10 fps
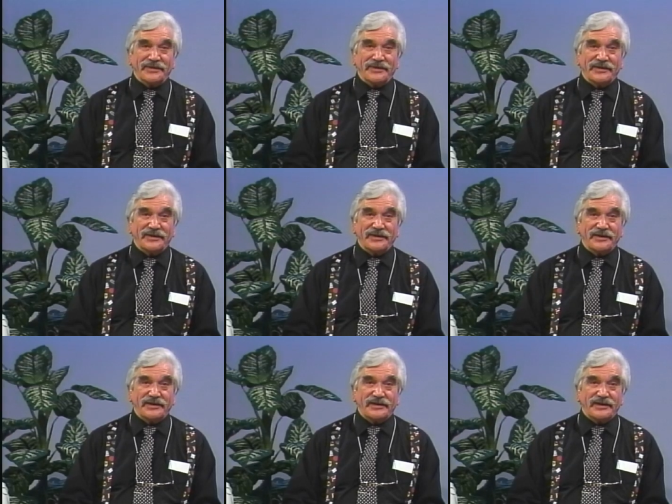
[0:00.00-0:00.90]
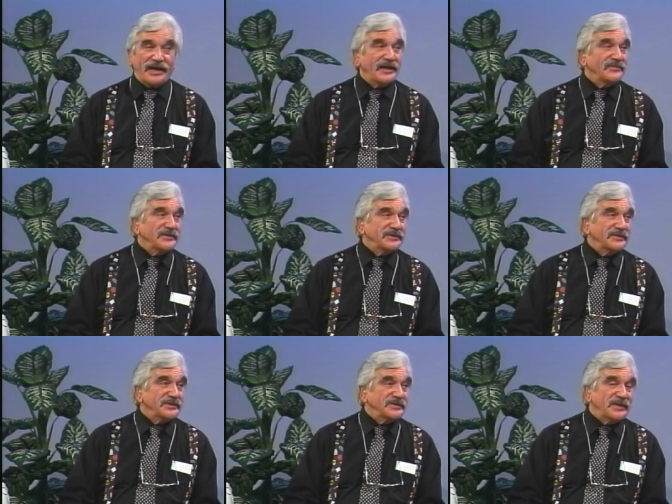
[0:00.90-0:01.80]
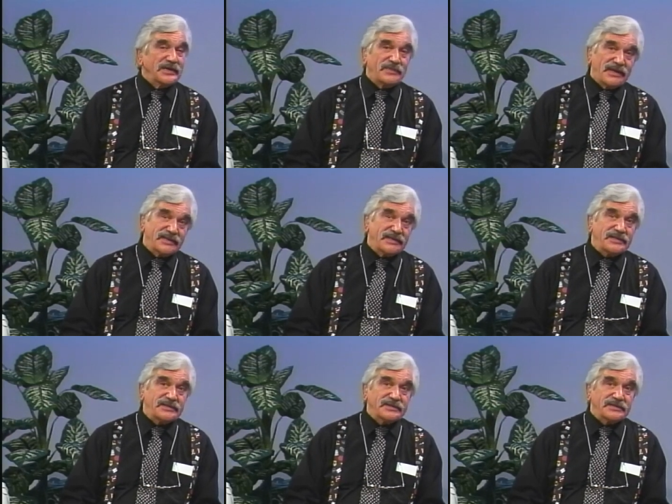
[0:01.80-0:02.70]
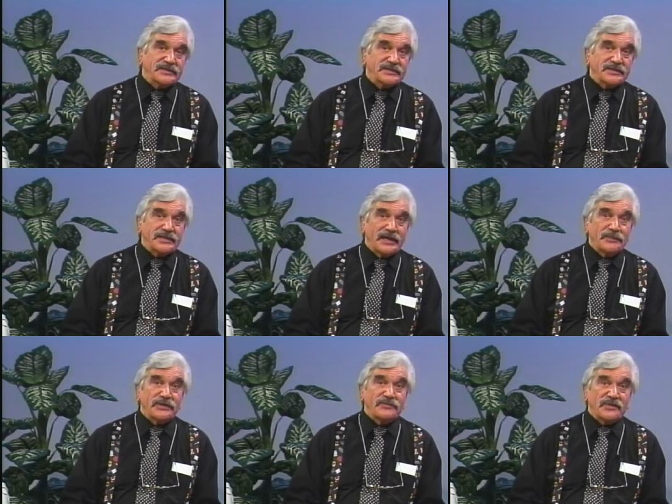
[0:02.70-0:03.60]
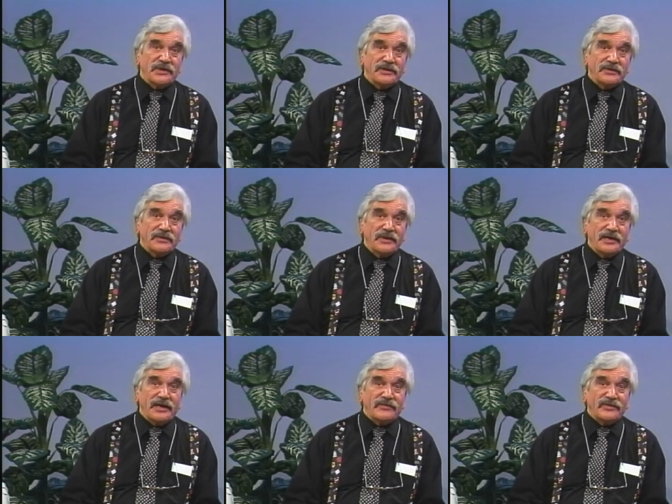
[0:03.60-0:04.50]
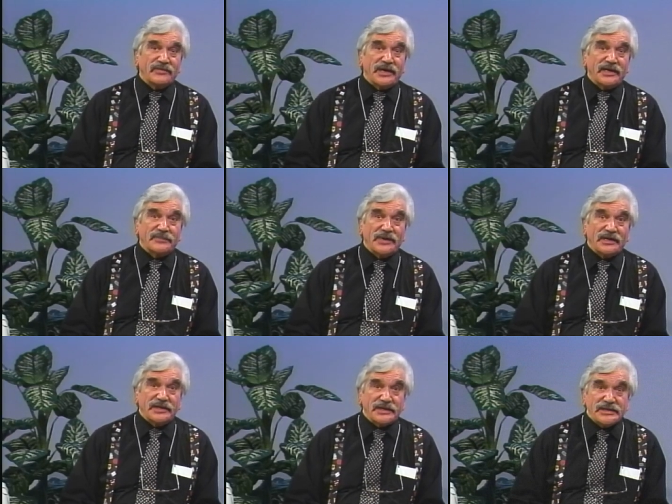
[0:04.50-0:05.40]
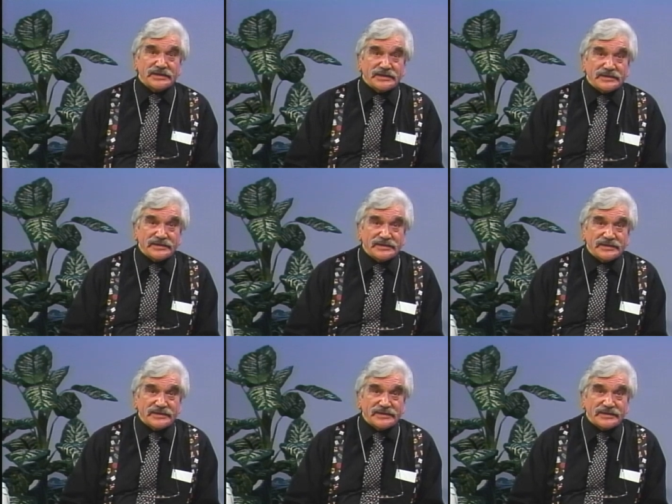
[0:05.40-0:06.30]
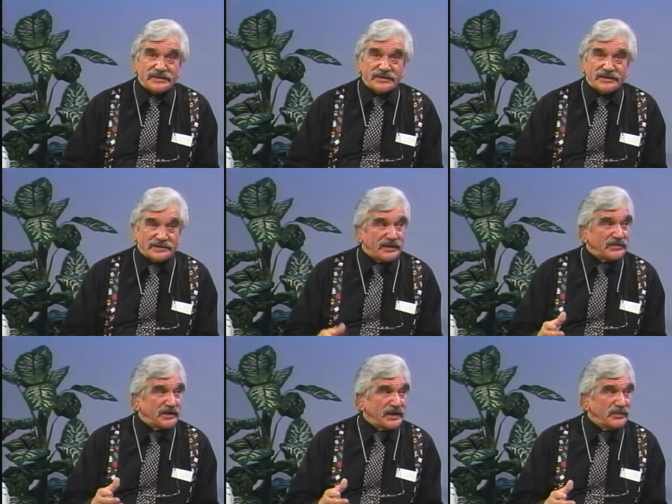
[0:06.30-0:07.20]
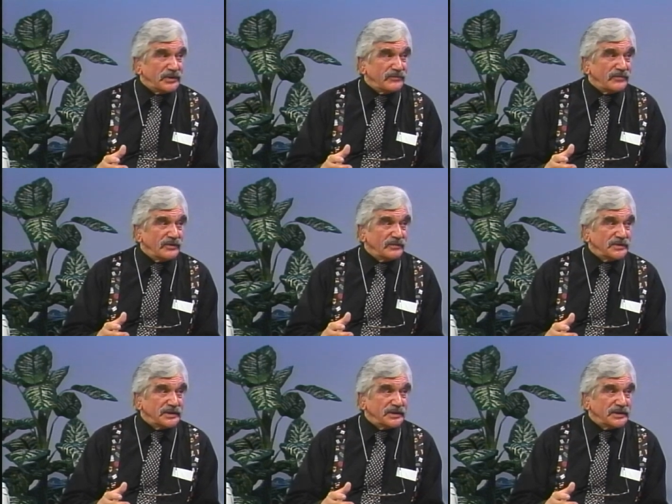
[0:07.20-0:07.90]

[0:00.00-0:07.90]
And if the story is about a Polynesian, she says, how many of you here have ever had a Polynesian? Because you have to keep in the form, see.